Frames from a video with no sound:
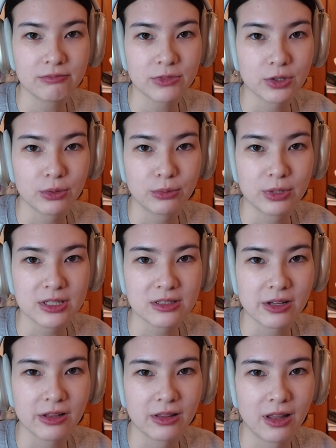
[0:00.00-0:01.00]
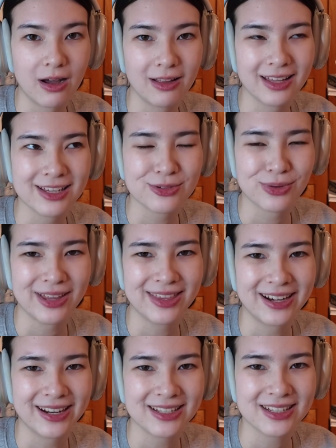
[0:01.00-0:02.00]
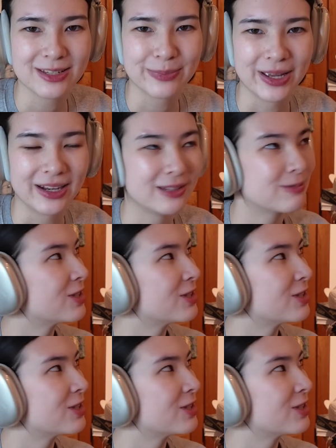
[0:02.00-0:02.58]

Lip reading: there was a lot less red than I anticipated.